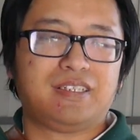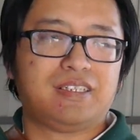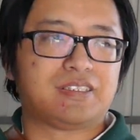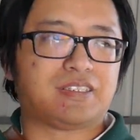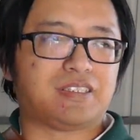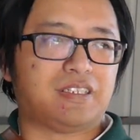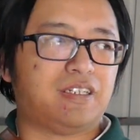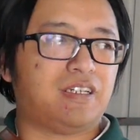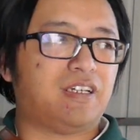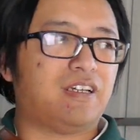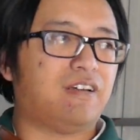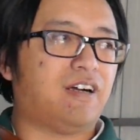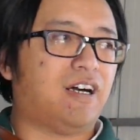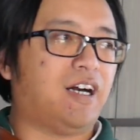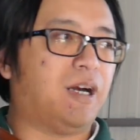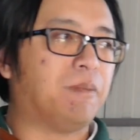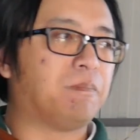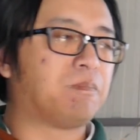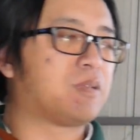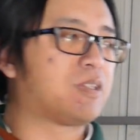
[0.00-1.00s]
So
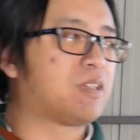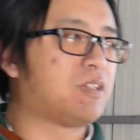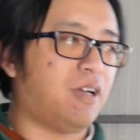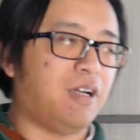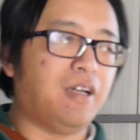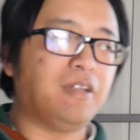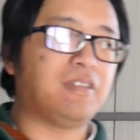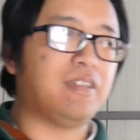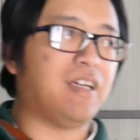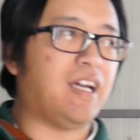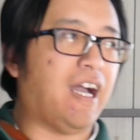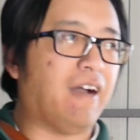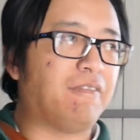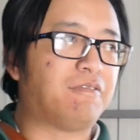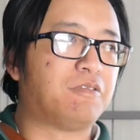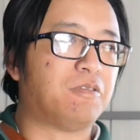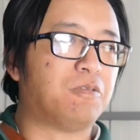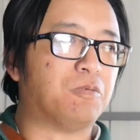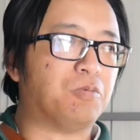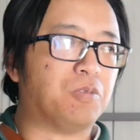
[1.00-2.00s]
I'm going to
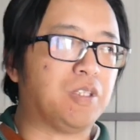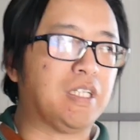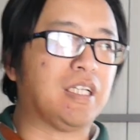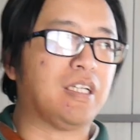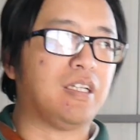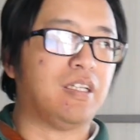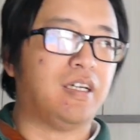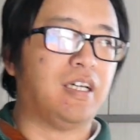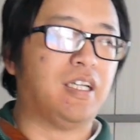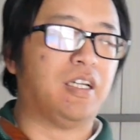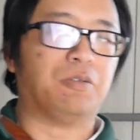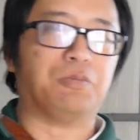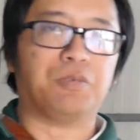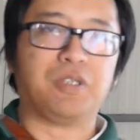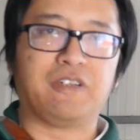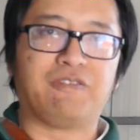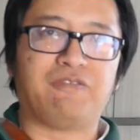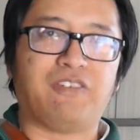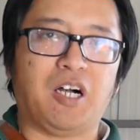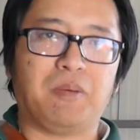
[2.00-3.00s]
have to relearn and
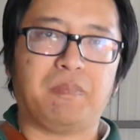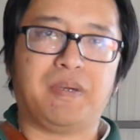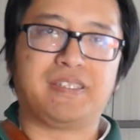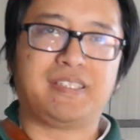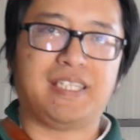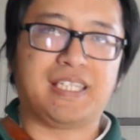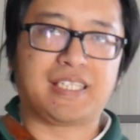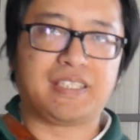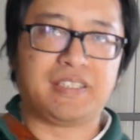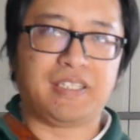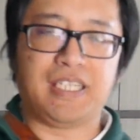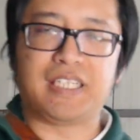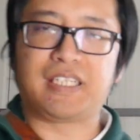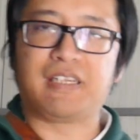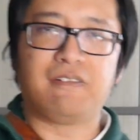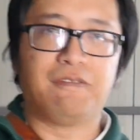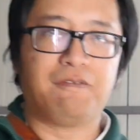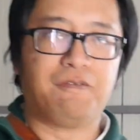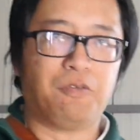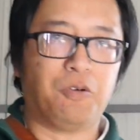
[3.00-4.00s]
refine my technique
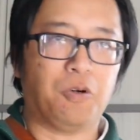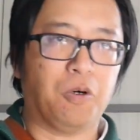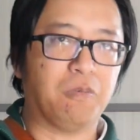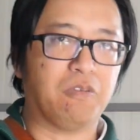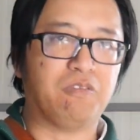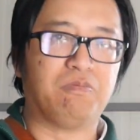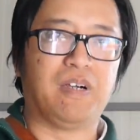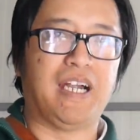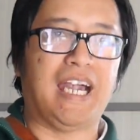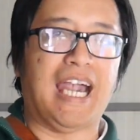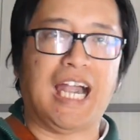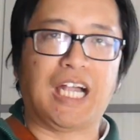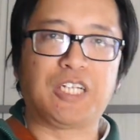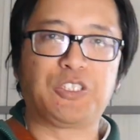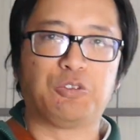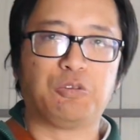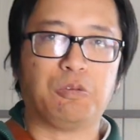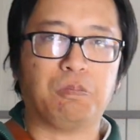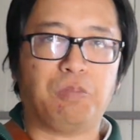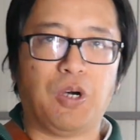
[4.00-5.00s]
and form with my
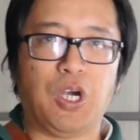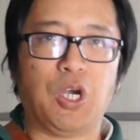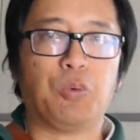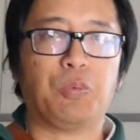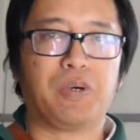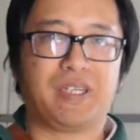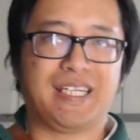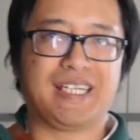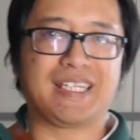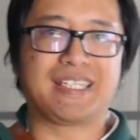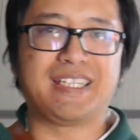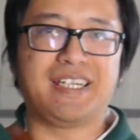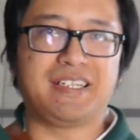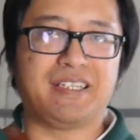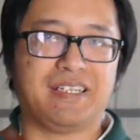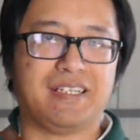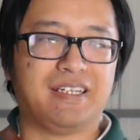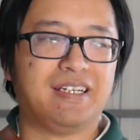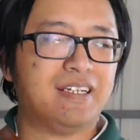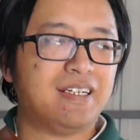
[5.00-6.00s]
actual bow when I get
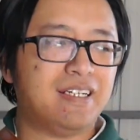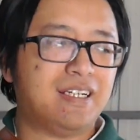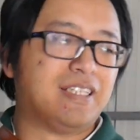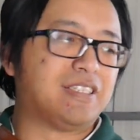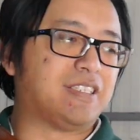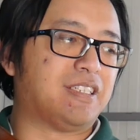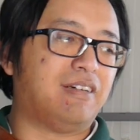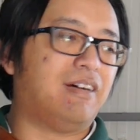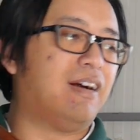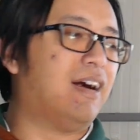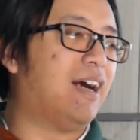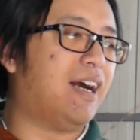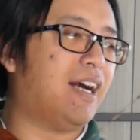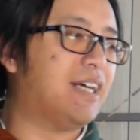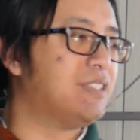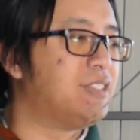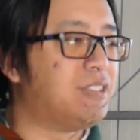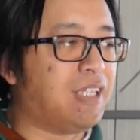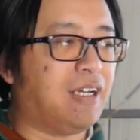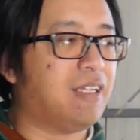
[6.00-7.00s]
it. So I
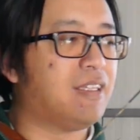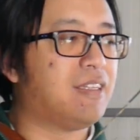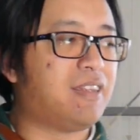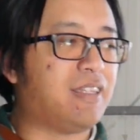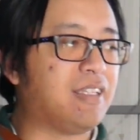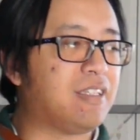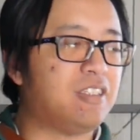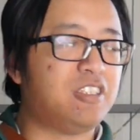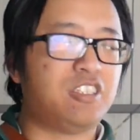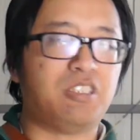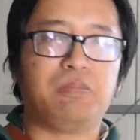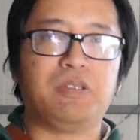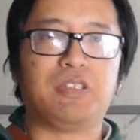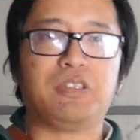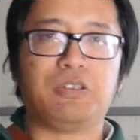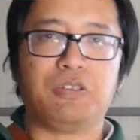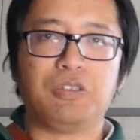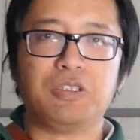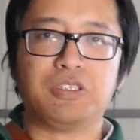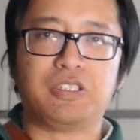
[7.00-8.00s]
don't think you should be
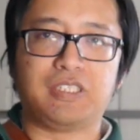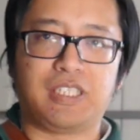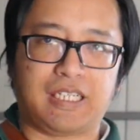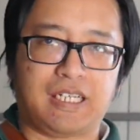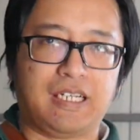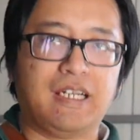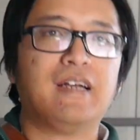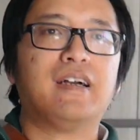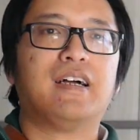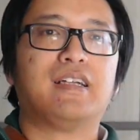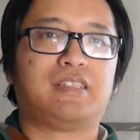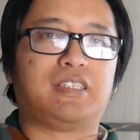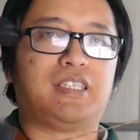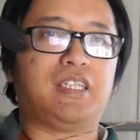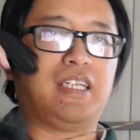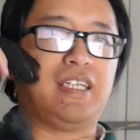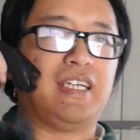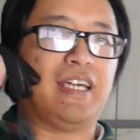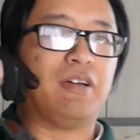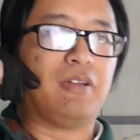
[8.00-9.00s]
using
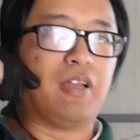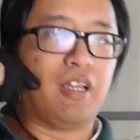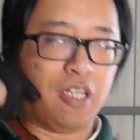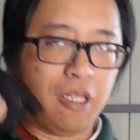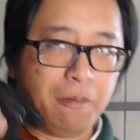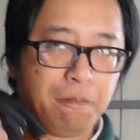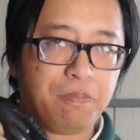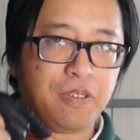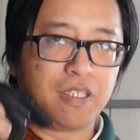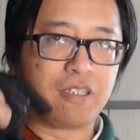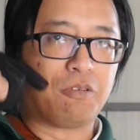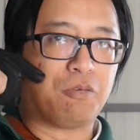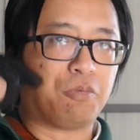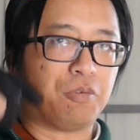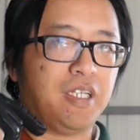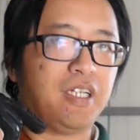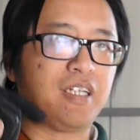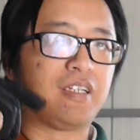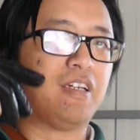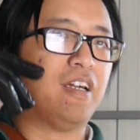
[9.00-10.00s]
the Olympic
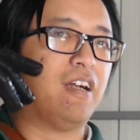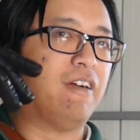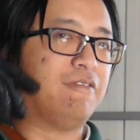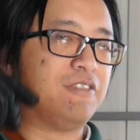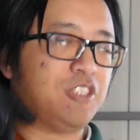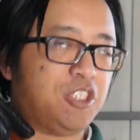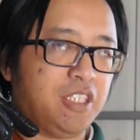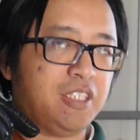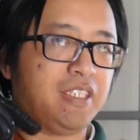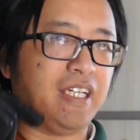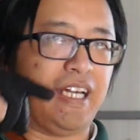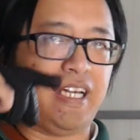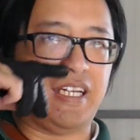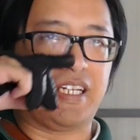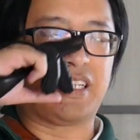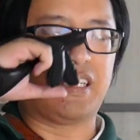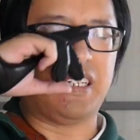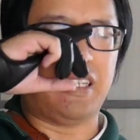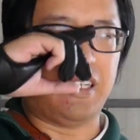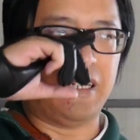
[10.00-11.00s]
recurve chin
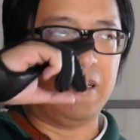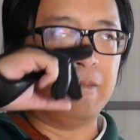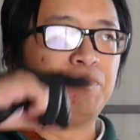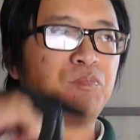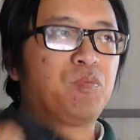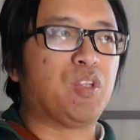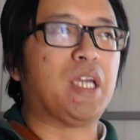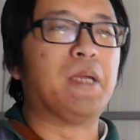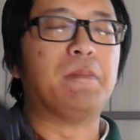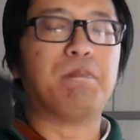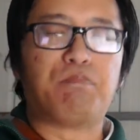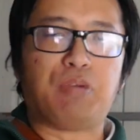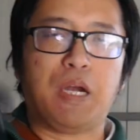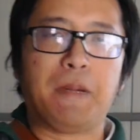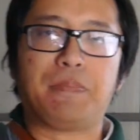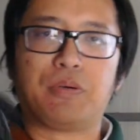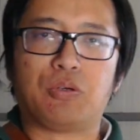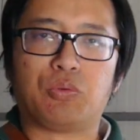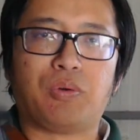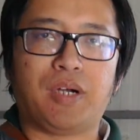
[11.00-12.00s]
anchor in
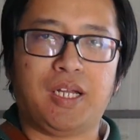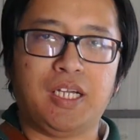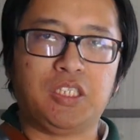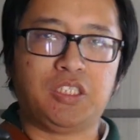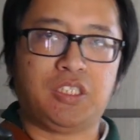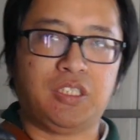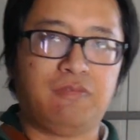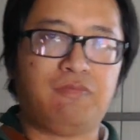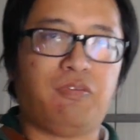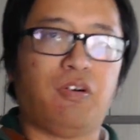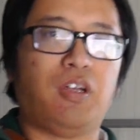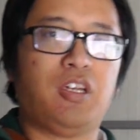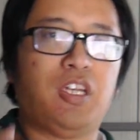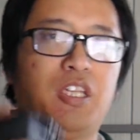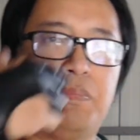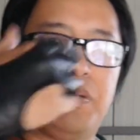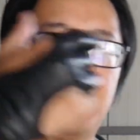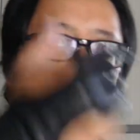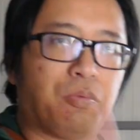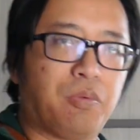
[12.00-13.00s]
preparation for
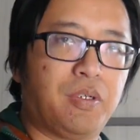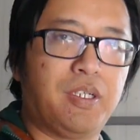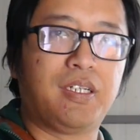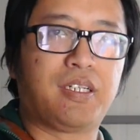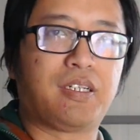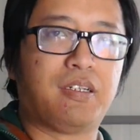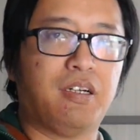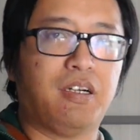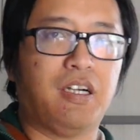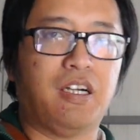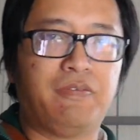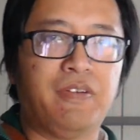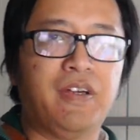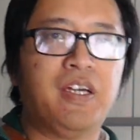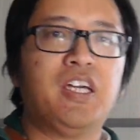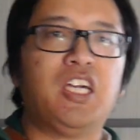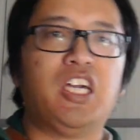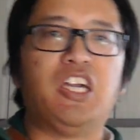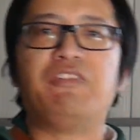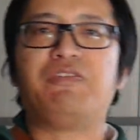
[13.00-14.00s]
Olympic recurve
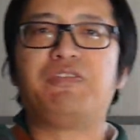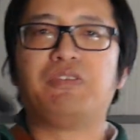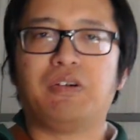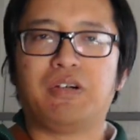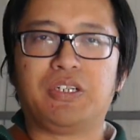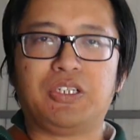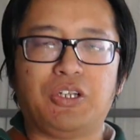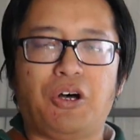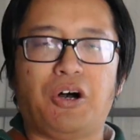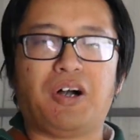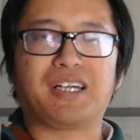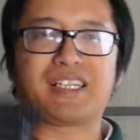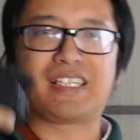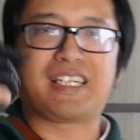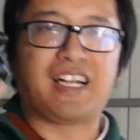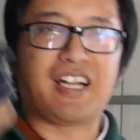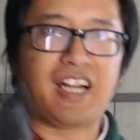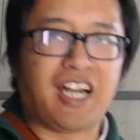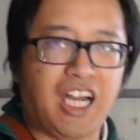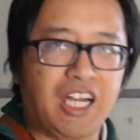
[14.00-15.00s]
if you are not
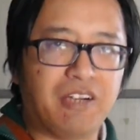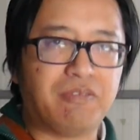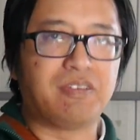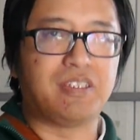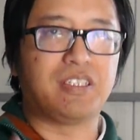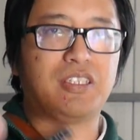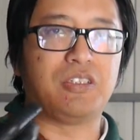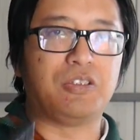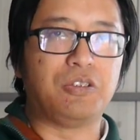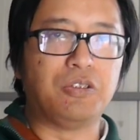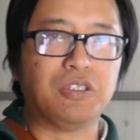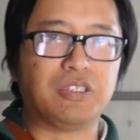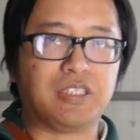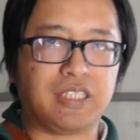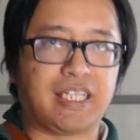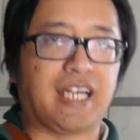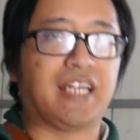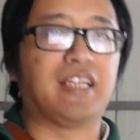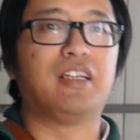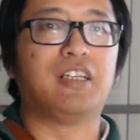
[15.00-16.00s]
currently
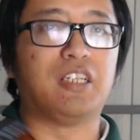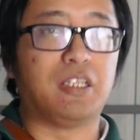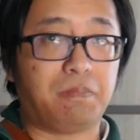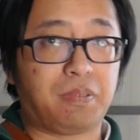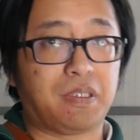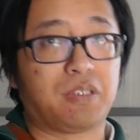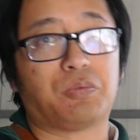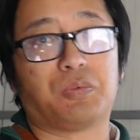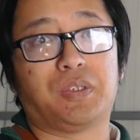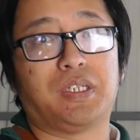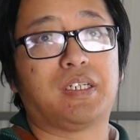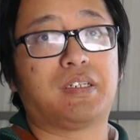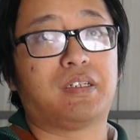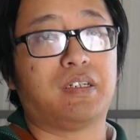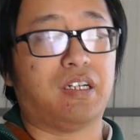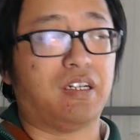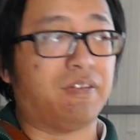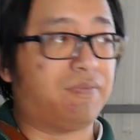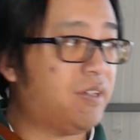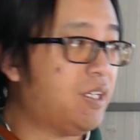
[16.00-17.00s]
using an Olympic
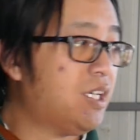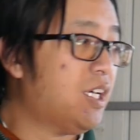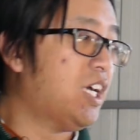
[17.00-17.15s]
recurve.